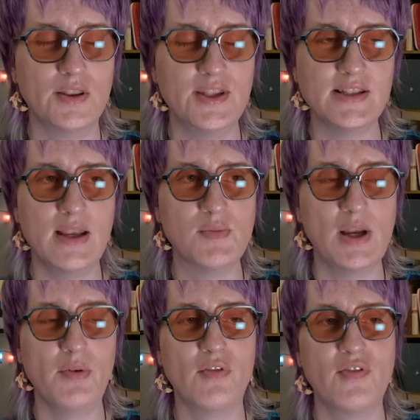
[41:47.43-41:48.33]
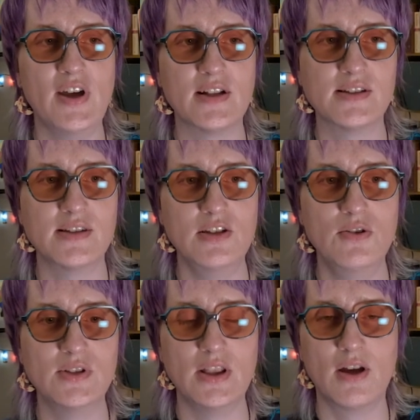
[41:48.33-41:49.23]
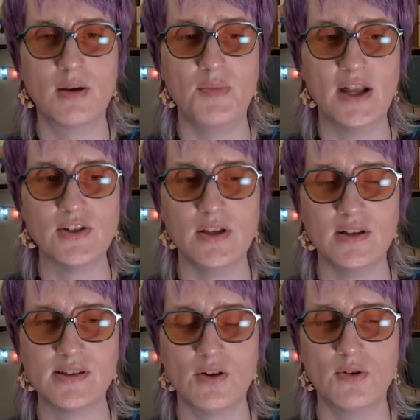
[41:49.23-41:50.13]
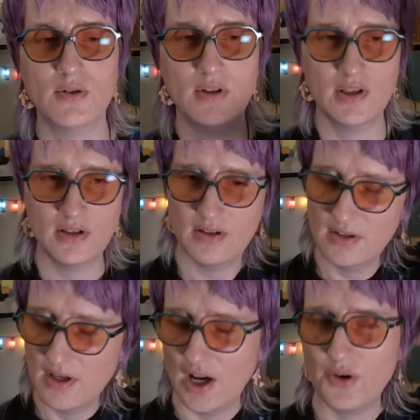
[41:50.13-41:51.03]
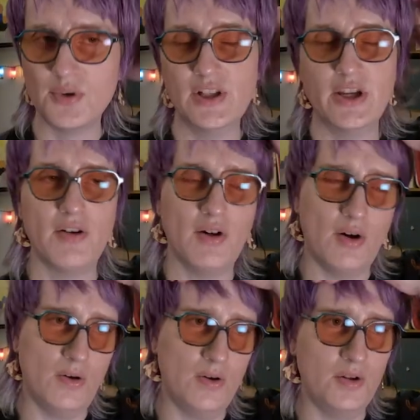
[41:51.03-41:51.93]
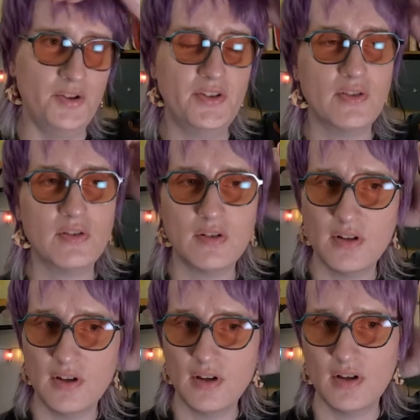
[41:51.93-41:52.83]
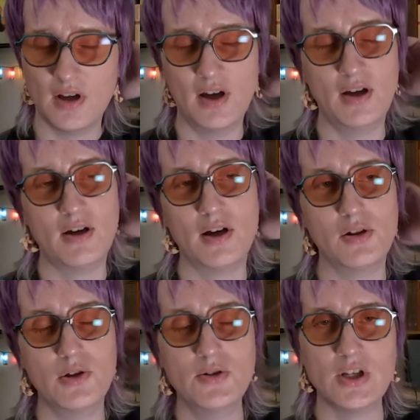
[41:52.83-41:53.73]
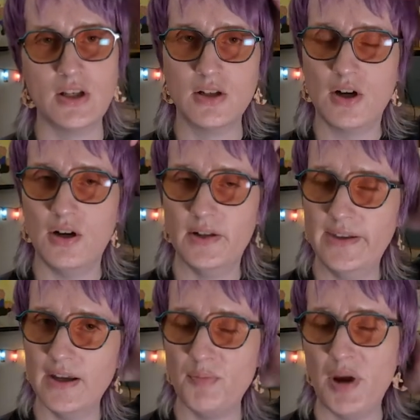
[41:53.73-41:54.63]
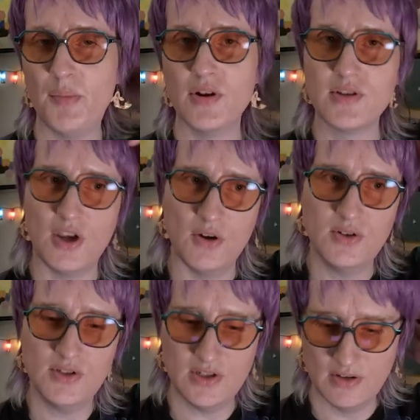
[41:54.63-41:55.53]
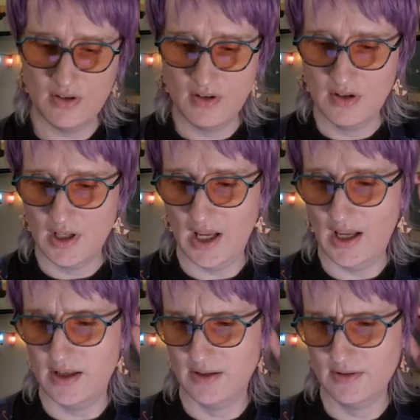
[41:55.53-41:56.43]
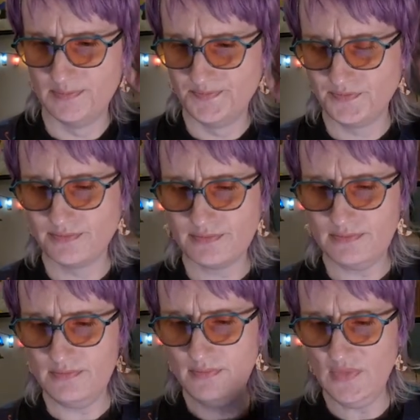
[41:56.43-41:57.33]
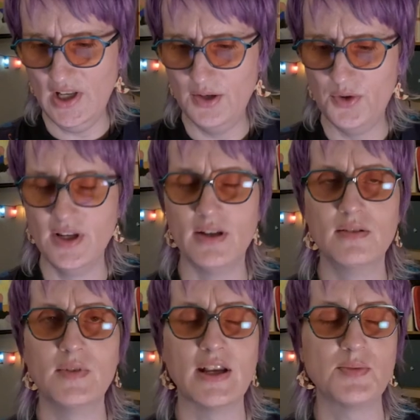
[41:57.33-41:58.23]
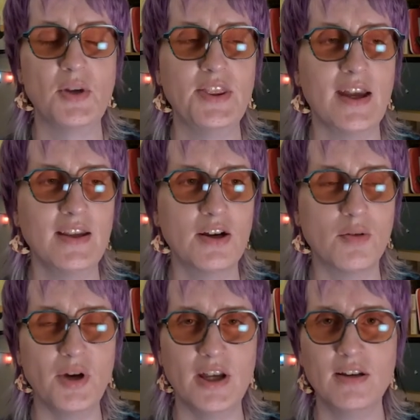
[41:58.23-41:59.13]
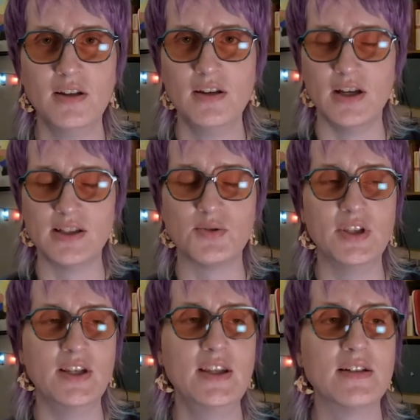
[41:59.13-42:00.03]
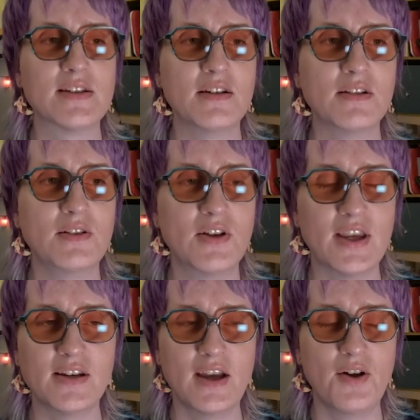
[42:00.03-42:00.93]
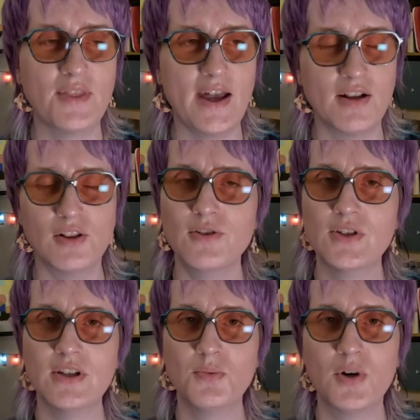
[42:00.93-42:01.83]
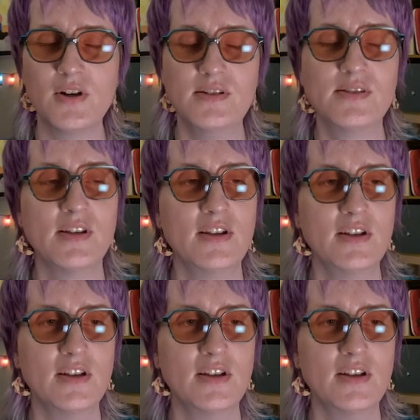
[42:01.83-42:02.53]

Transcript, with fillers: the same type of effects used in the Haunted Mansion. So a really old uh, illusion called uh, Pepper's Ghost, and I don't want to explain that here, but it's really neat to look at how that illusion works,